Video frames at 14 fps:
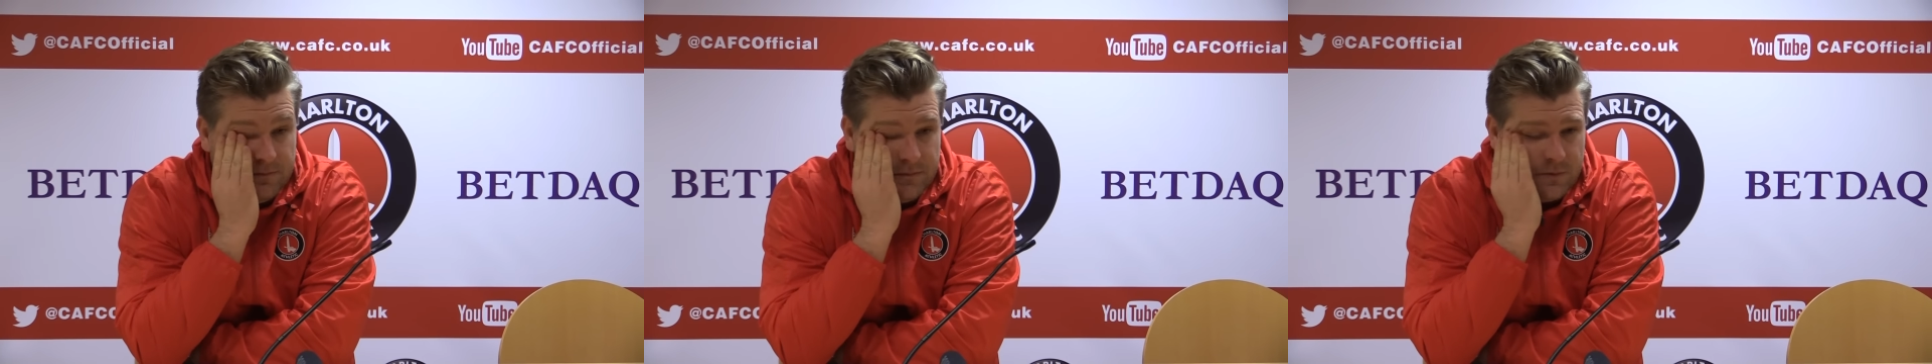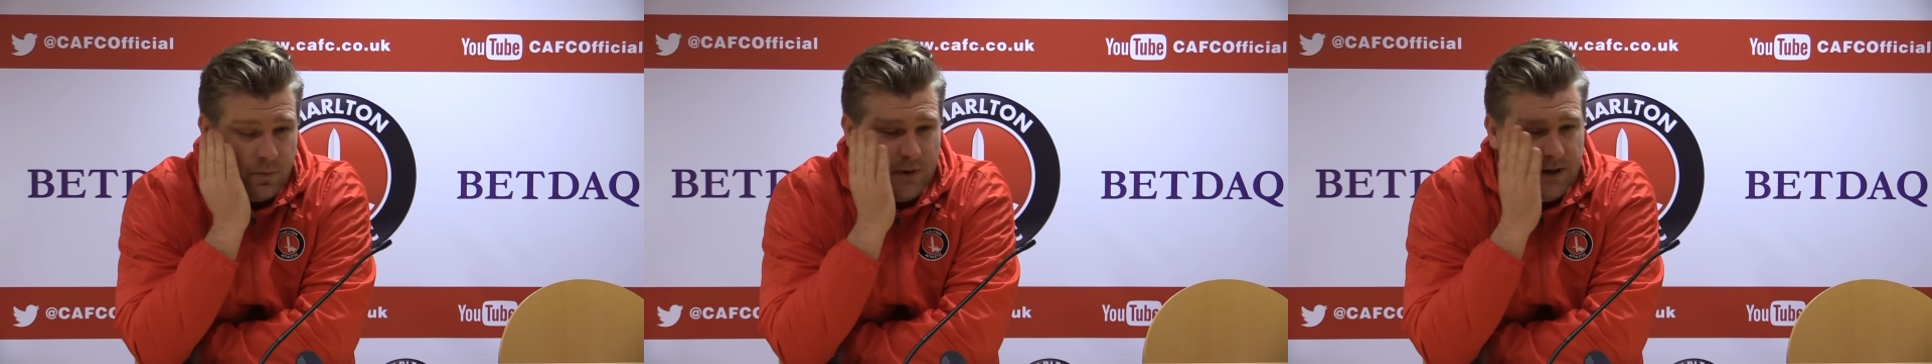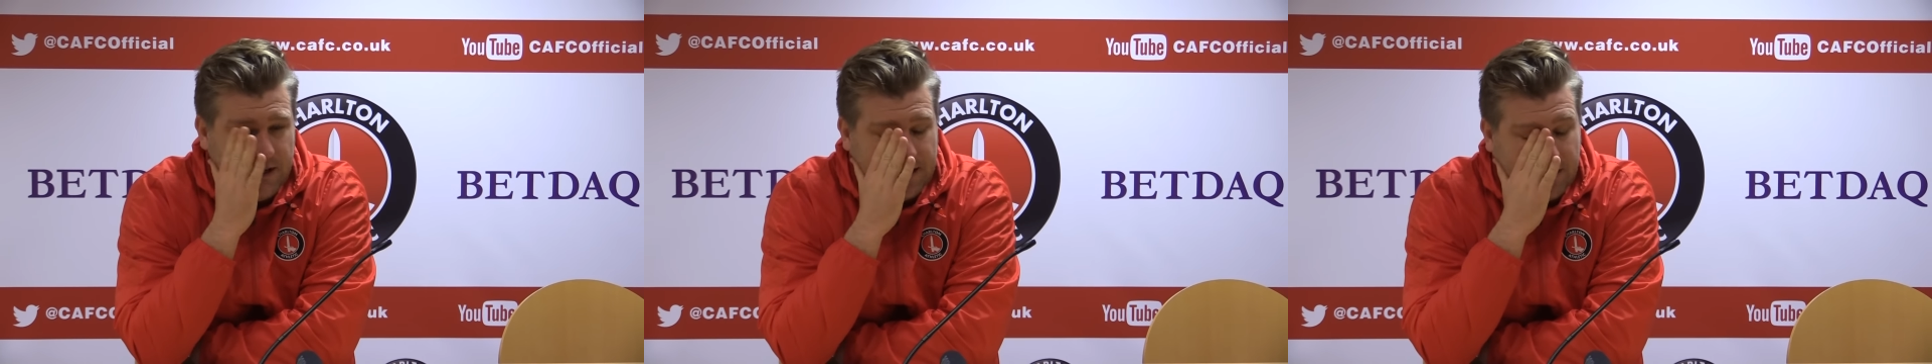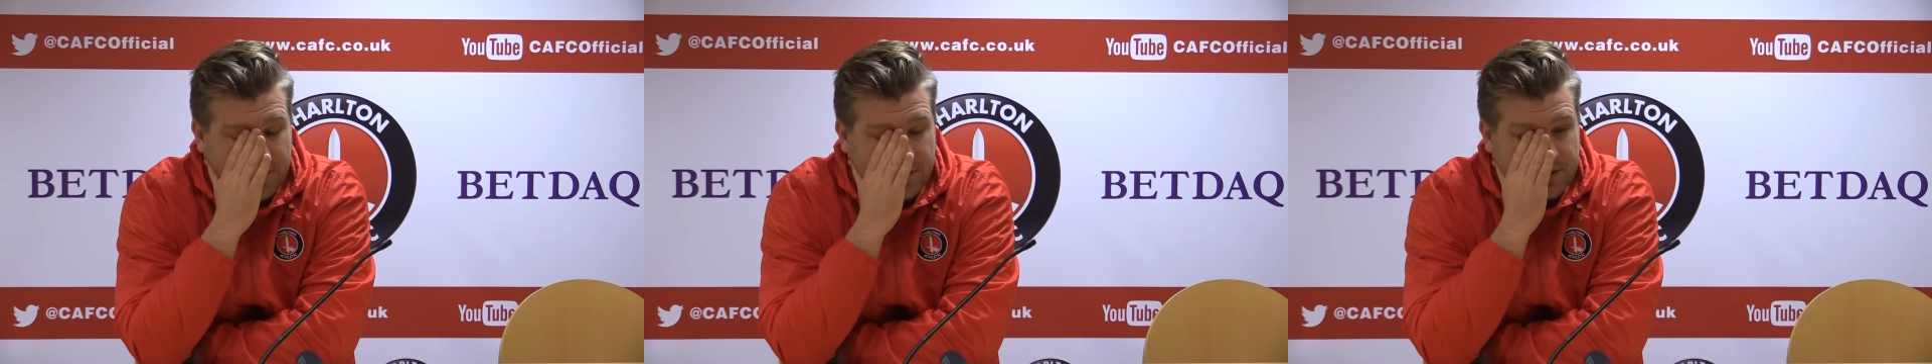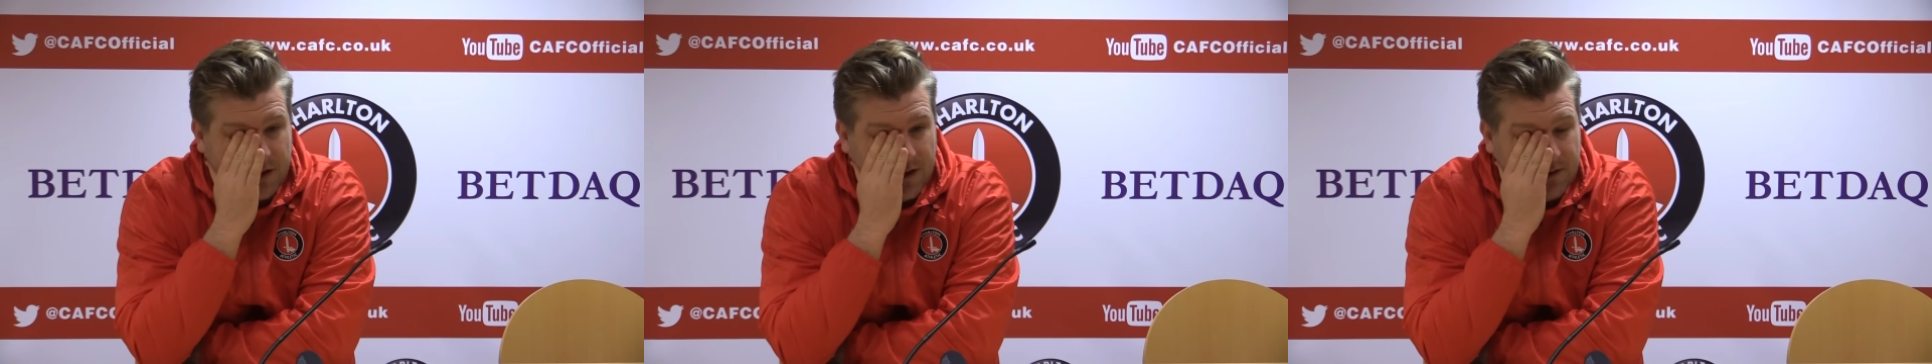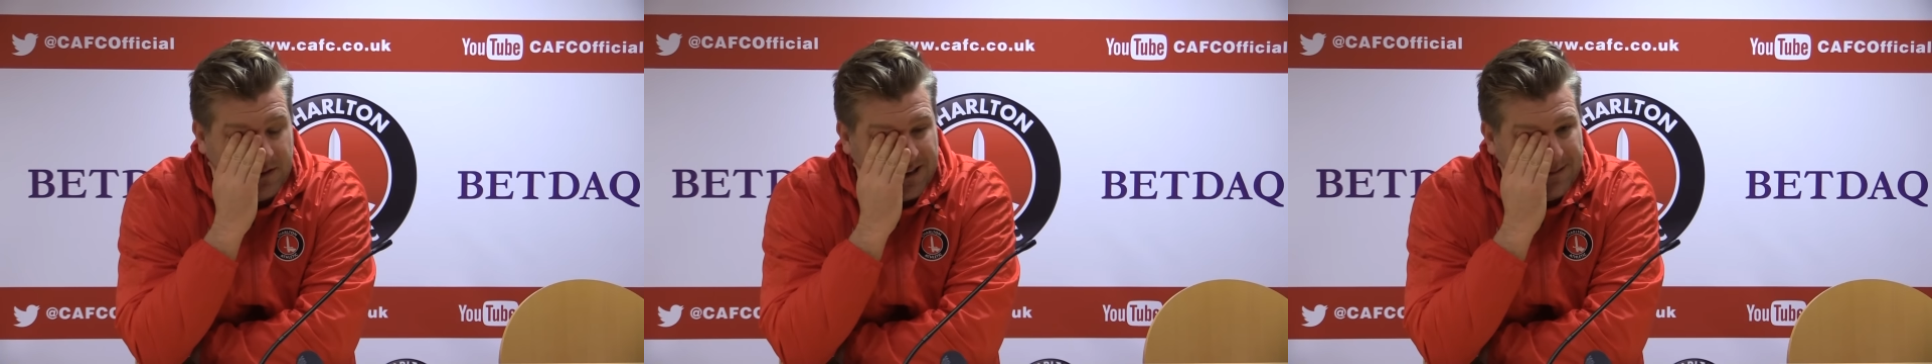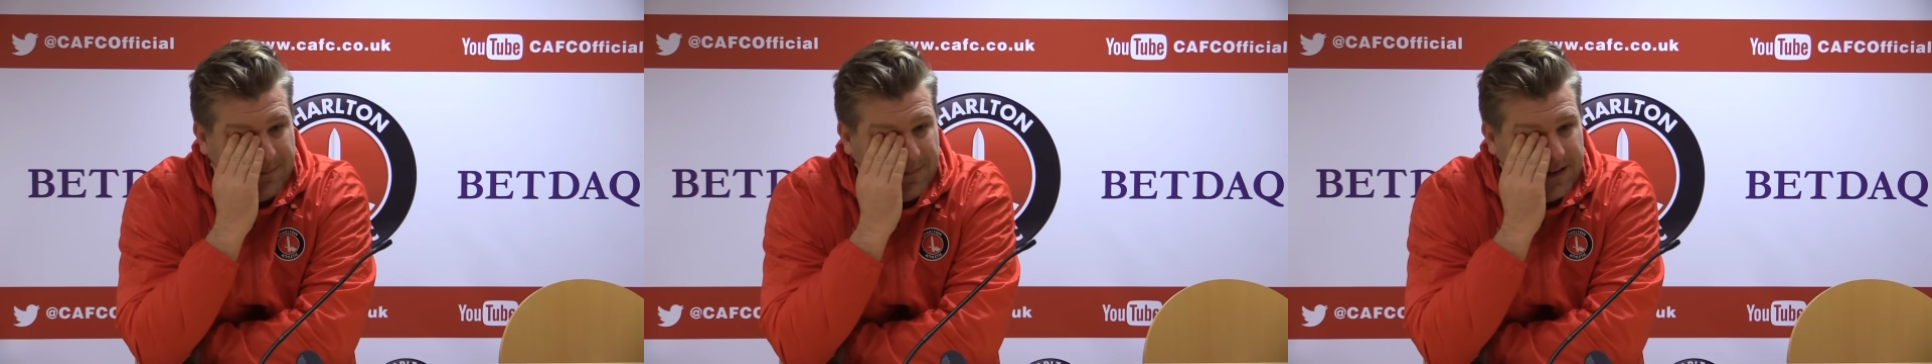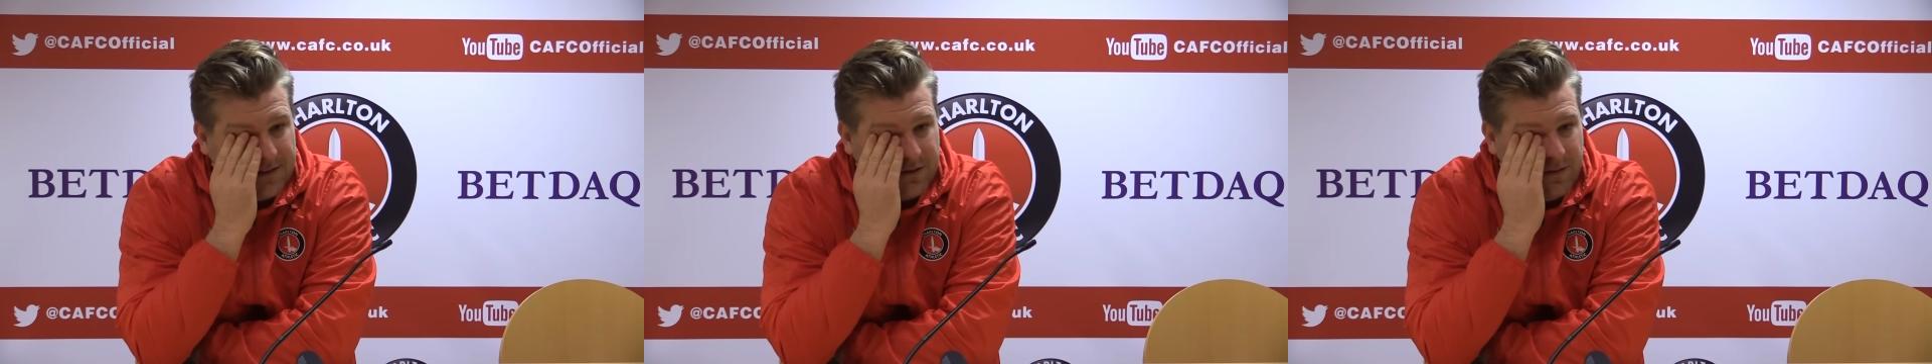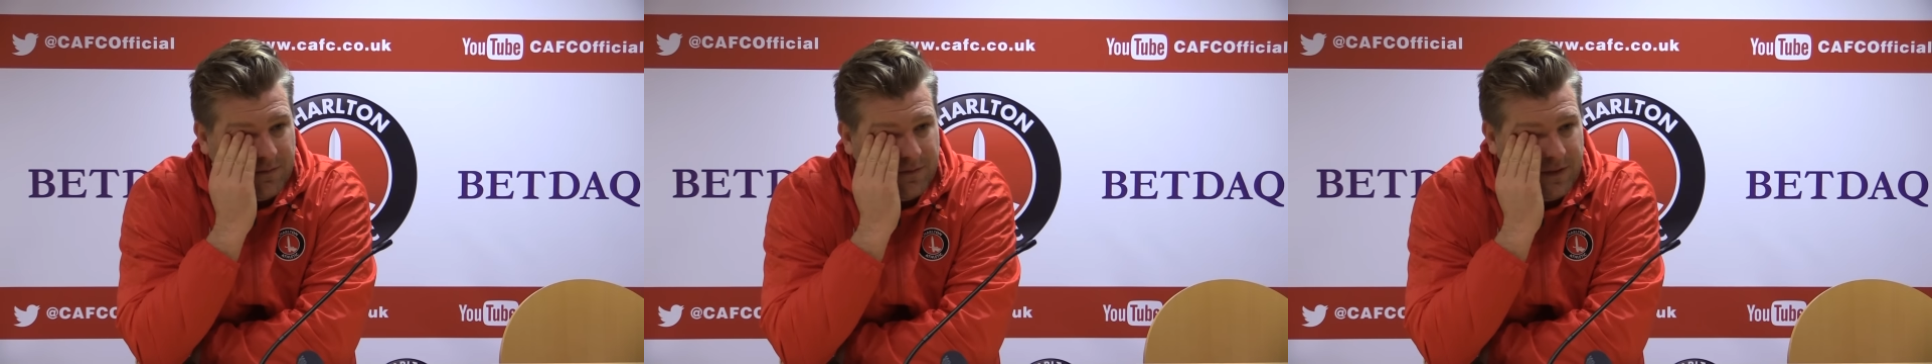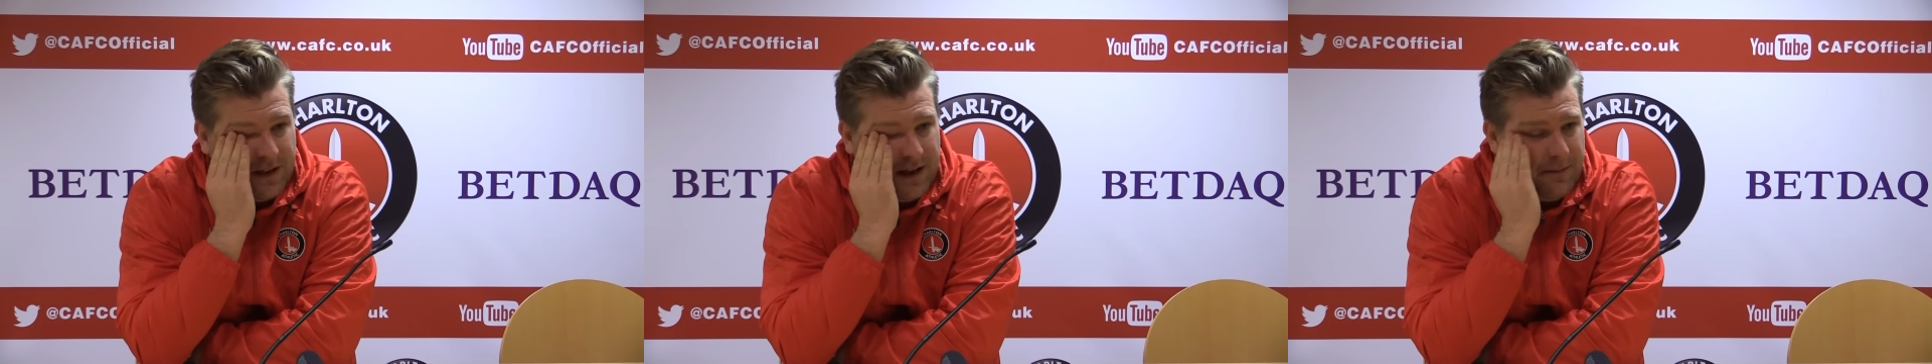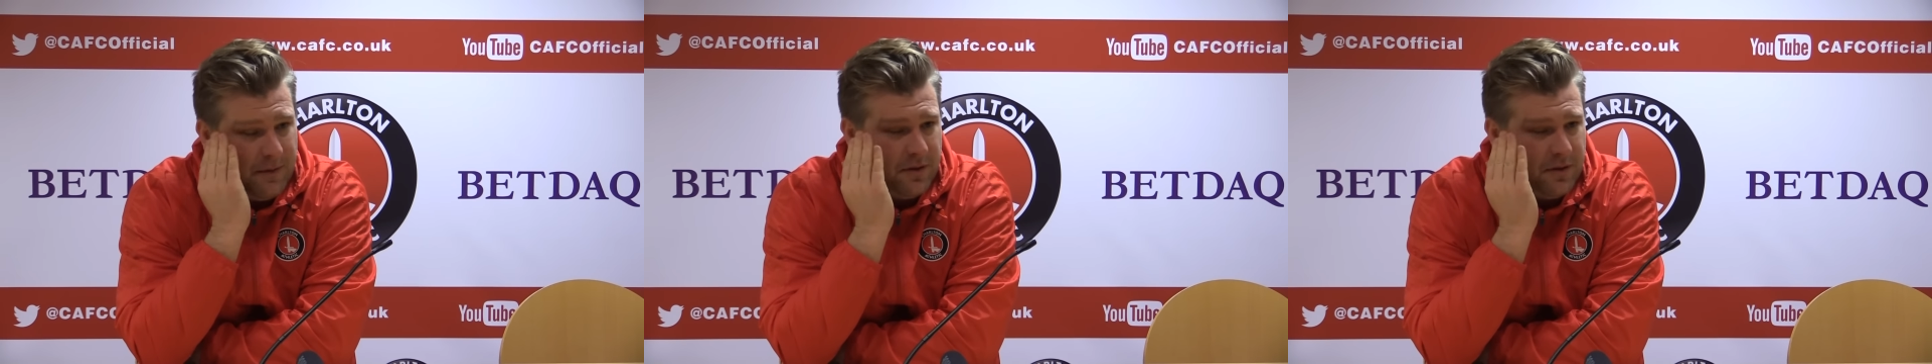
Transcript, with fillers: It's weird how they started adding minutes on for them.